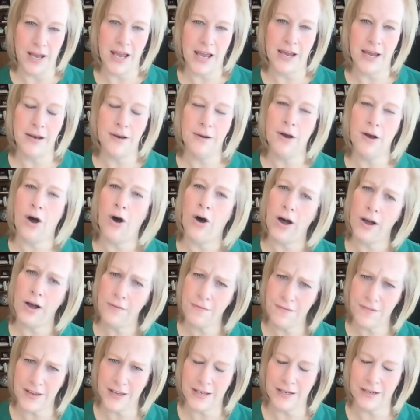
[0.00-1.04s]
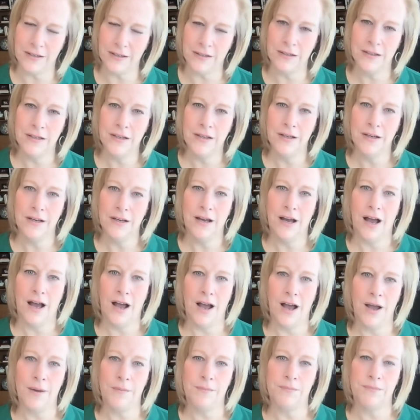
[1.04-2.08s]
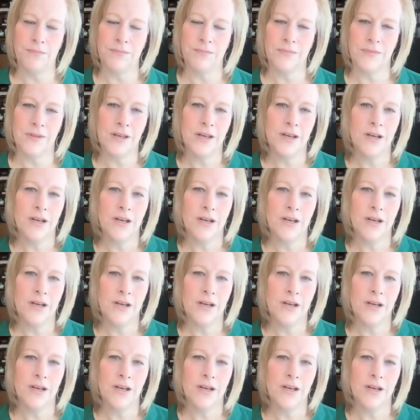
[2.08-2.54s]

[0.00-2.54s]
and often um,